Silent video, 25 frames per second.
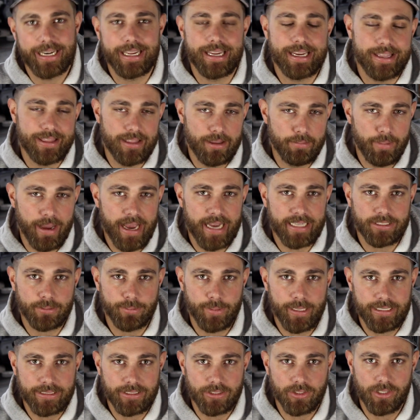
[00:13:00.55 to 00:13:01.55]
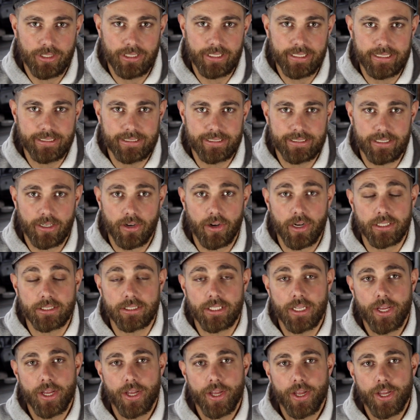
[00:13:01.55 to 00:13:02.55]
getting in the Bassmaster Elite
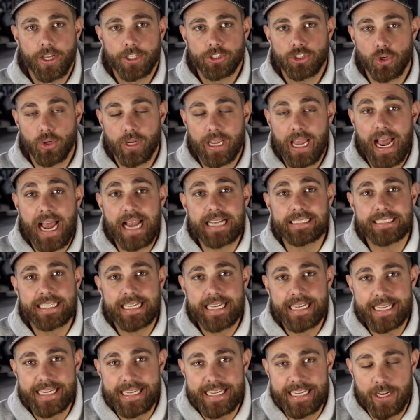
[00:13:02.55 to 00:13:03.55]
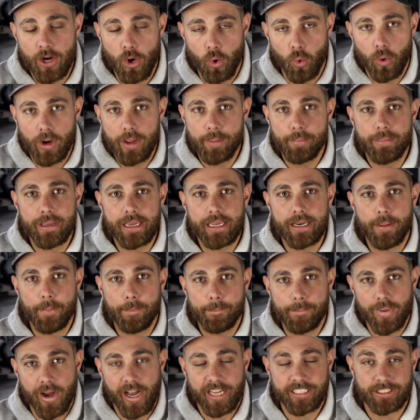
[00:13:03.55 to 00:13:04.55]
Series. So guys, equipment
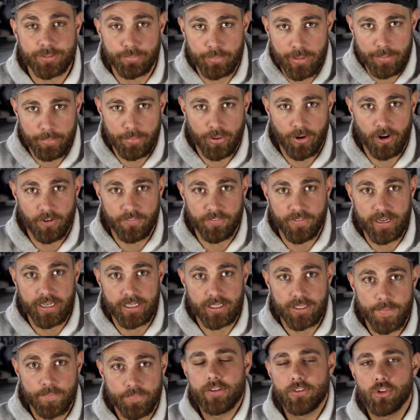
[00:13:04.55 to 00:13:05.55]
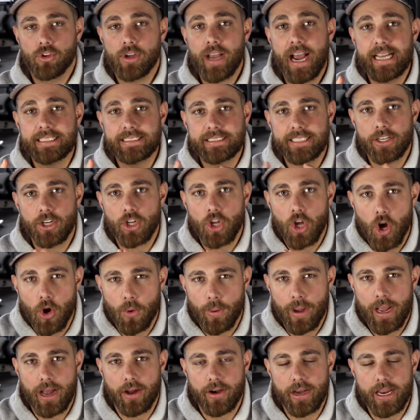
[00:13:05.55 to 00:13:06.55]
must be perfect. If you guys can
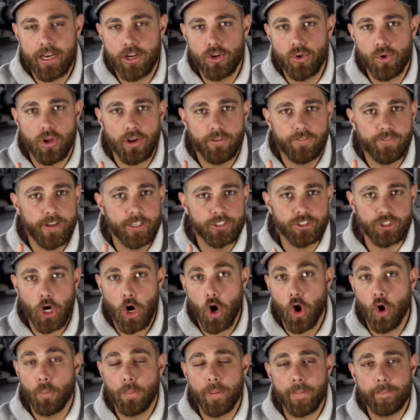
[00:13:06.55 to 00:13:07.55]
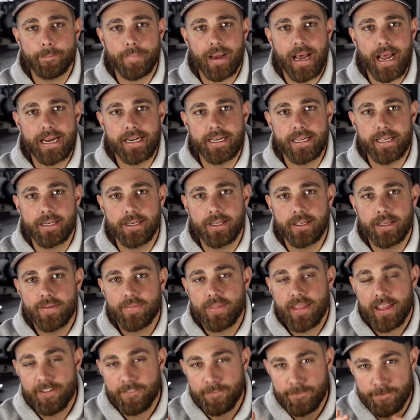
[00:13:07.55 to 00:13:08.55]
go out and you can fish open-minded,
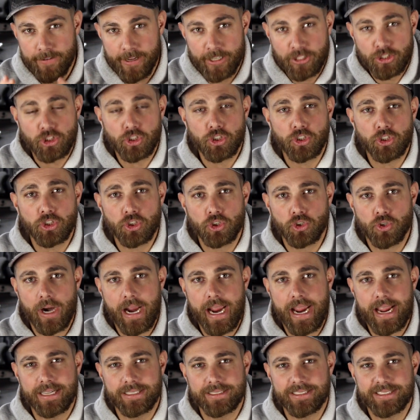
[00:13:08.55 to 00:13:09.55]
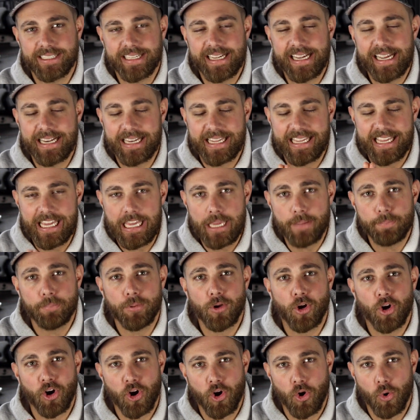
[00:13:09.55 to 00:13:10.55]
fish your strengths, and keep
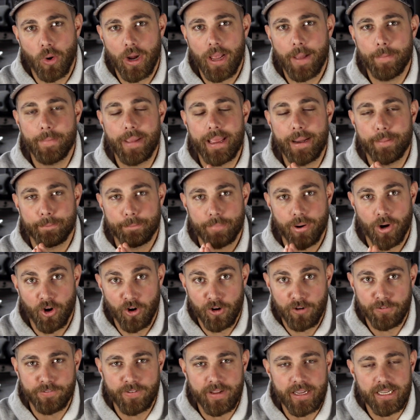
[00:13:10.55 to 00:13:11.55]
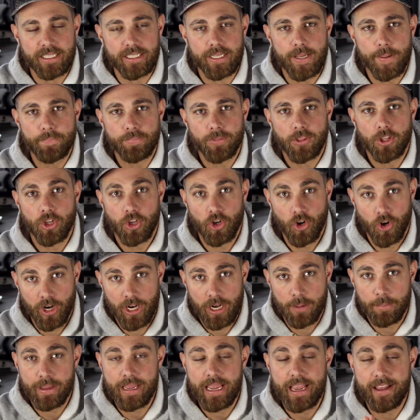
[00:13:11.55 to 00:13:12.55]
your equipment perfect, you're
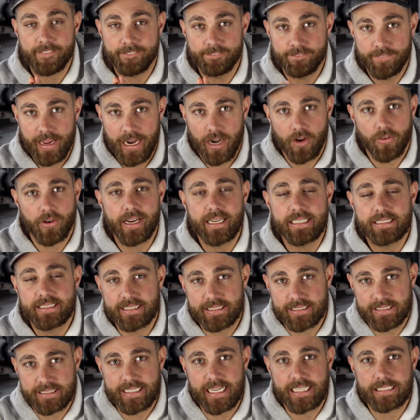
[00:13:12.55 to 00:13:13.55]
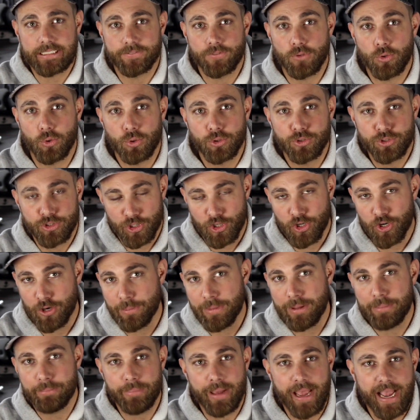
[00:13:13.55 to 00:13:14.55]
gonna be a very successful
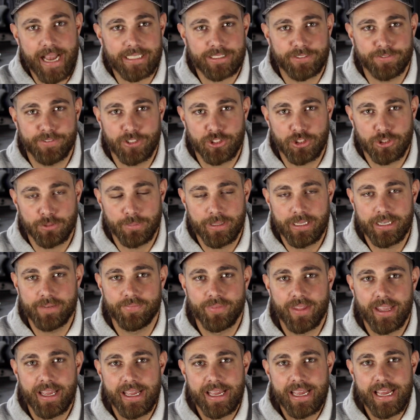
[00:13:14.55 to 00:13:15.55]
tournament bass fisherman.